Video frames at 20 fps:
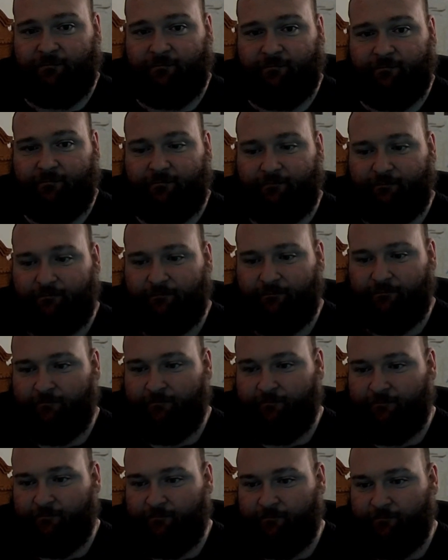
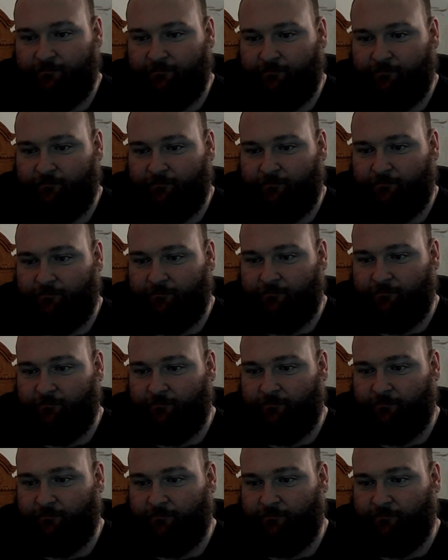
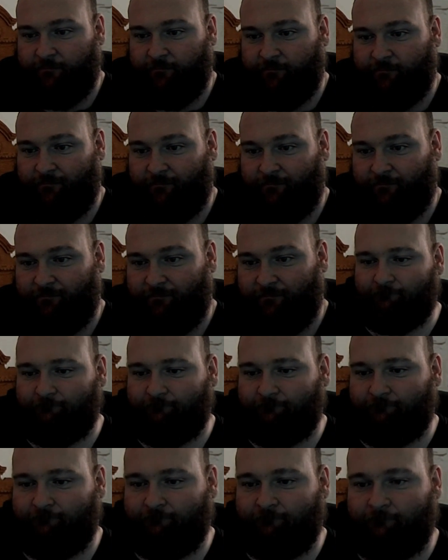
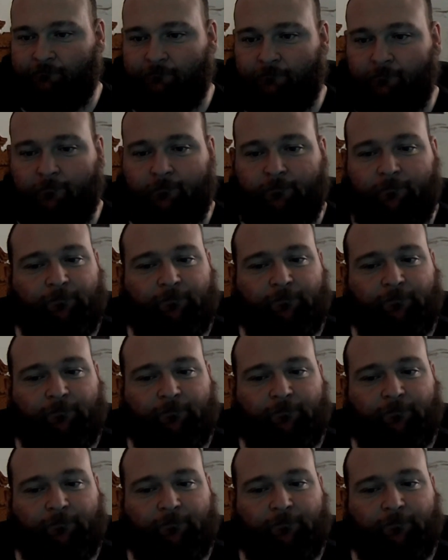No one is speaking in this clip.